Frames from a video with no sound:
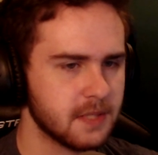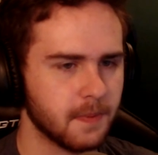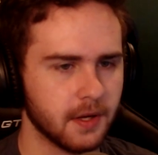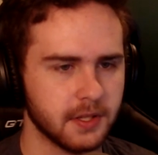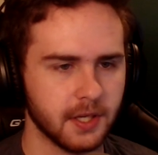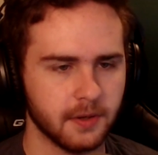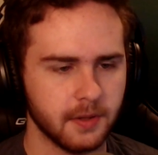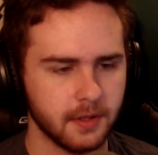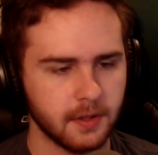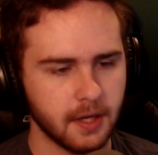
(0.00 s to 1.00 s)
part, though.
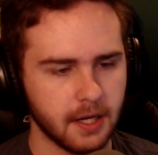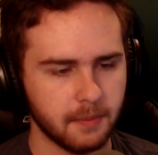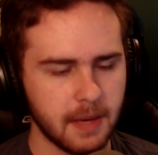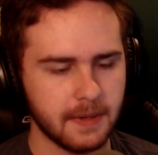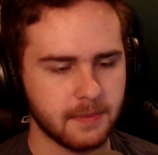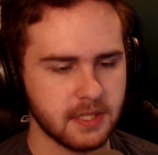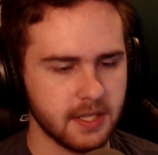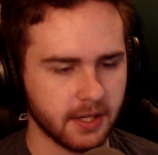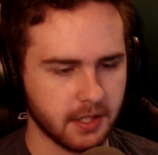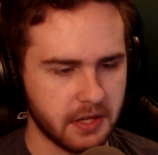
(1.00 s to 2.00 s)
Maybe I'm just
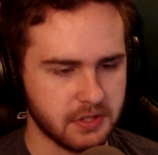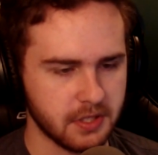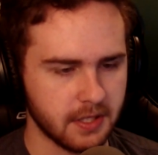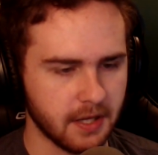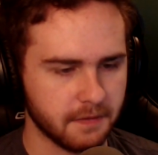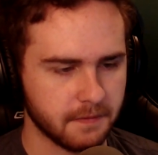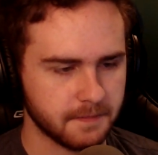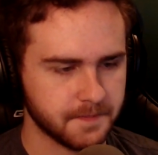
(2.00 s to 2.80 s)
not cultured enough.